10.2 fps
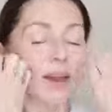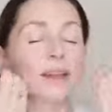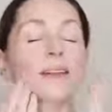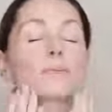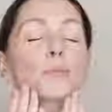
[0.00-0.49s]

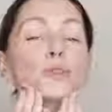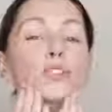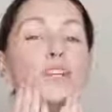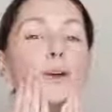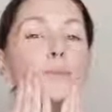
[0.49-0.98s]
and then
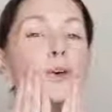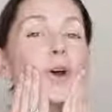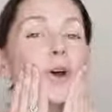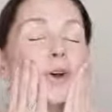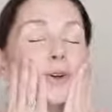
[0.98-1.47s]
pushing up the
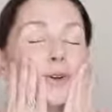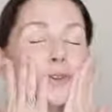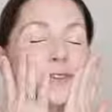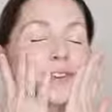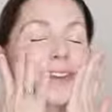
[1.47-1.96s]

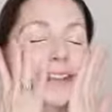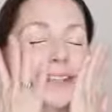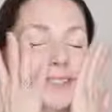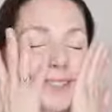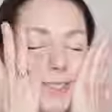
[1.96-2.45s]
whole
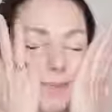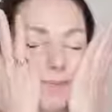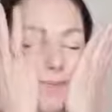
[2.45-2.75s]
face.